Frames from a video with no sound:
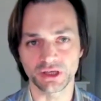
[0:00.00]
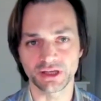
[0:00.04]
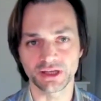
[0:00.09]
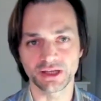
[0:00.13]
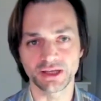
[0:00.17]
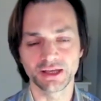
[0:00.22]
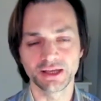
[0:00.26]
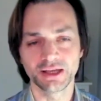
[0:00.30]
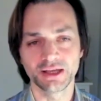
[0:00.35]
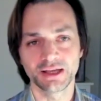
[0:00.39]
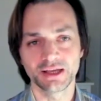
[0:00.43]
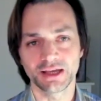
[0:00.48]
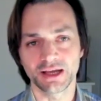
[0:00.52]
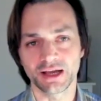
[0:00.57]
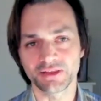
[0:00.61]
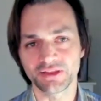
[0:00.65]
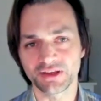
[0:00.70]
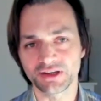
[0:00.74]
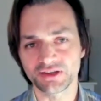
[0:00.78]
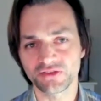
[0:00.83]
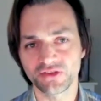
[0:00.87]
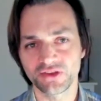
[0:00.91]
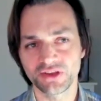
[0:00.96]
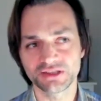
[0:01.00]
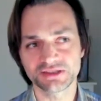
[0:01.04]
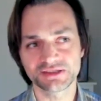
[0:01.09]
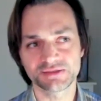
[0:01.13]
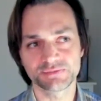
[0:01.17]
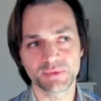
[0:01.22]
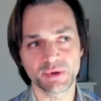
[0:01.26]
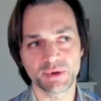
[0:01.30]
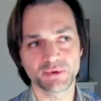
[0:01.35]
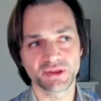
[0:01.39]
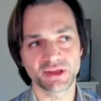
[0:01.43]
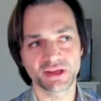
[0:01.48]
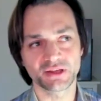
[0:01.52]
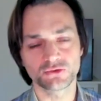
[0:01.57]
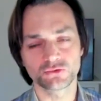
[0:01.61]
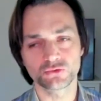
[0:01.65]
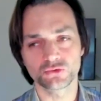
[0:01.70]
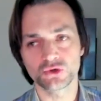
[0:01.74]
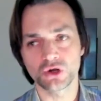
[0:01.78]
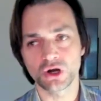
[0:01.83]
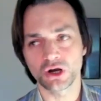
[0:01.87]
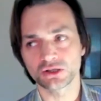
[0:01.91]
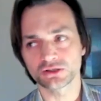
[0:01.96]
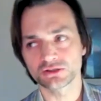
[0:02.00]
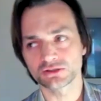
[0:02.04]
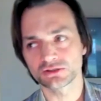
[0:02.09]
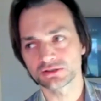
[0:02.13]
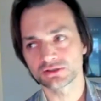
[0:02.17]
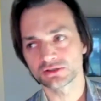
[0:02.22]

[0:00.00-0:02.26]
And are there things maybe they do not